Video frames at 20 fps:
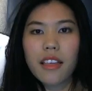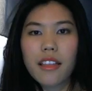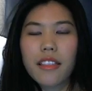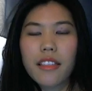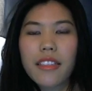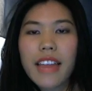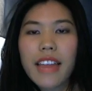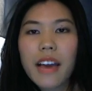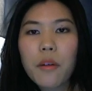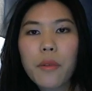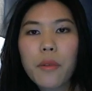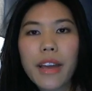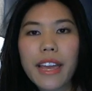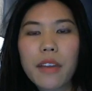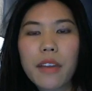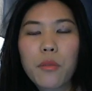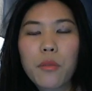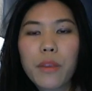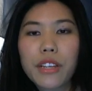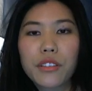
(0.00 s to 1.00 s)
That
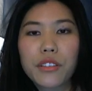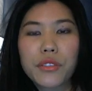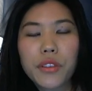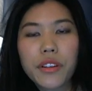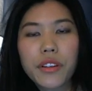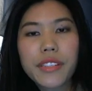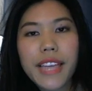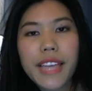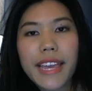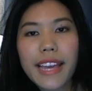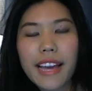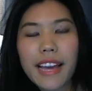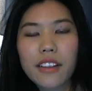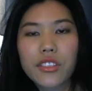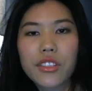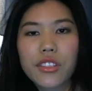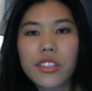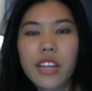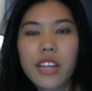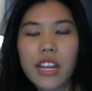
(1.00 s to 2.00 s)
way, when you don't take
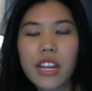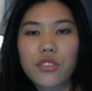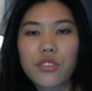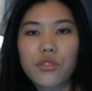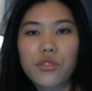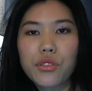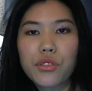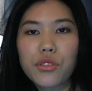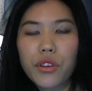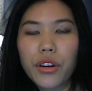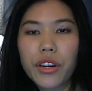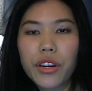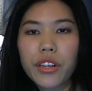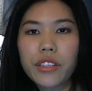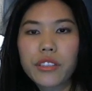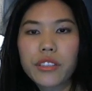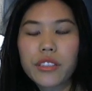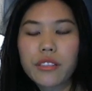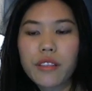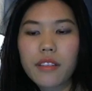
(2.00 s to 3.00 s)
action and you
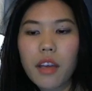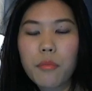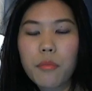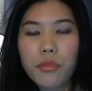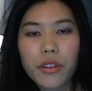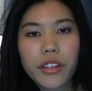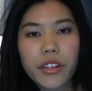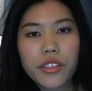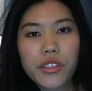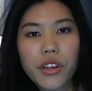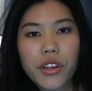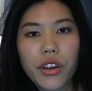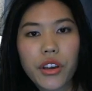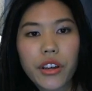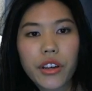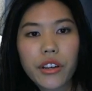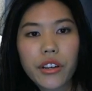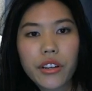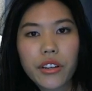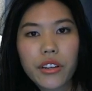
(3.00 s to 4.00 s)
don't approach
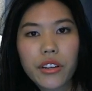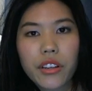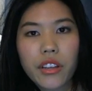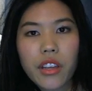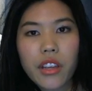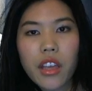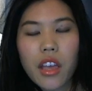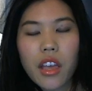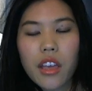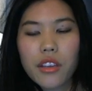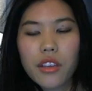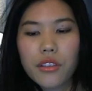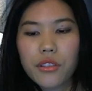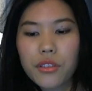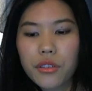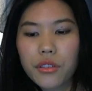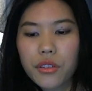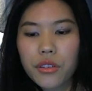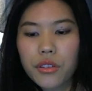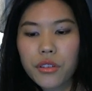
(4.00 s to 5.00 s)
her,
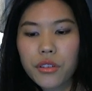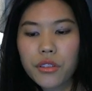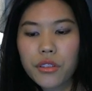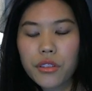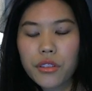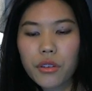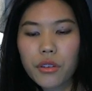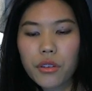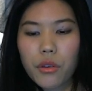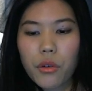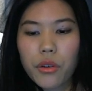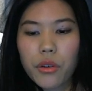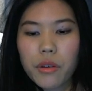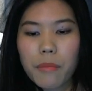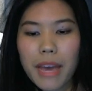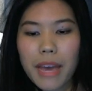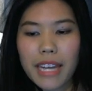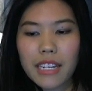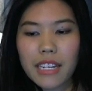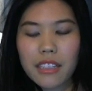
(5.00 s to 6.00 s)
you
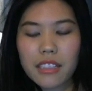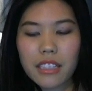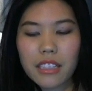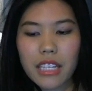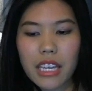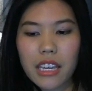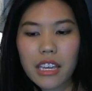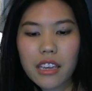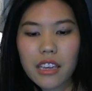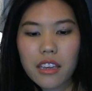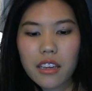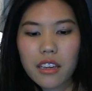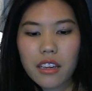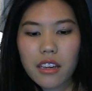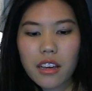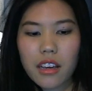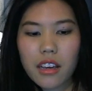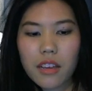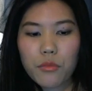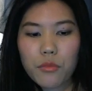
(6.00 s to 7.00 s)
automatically
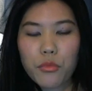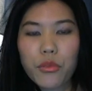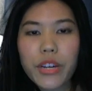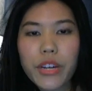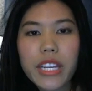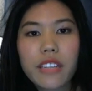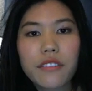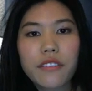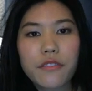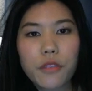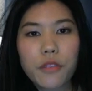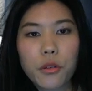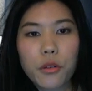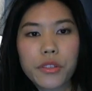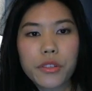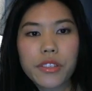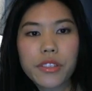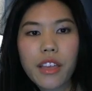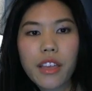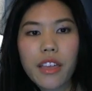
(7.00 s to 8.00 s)

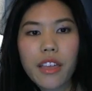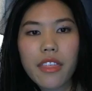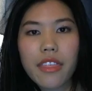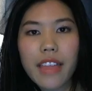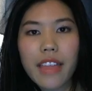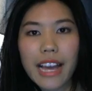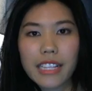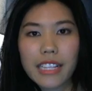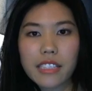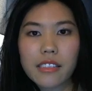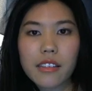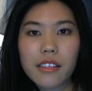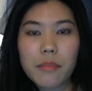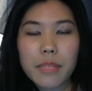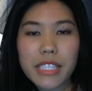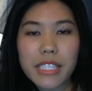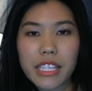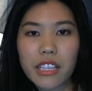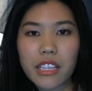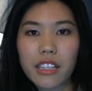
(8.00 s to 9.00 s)
reinforce that
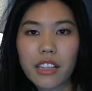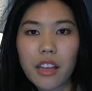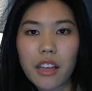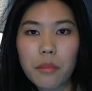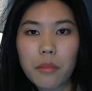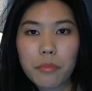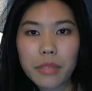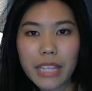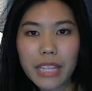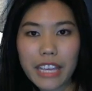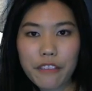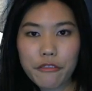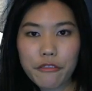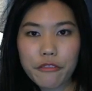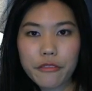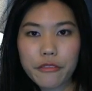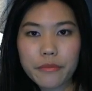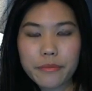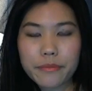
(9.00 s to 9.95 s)
particular belief.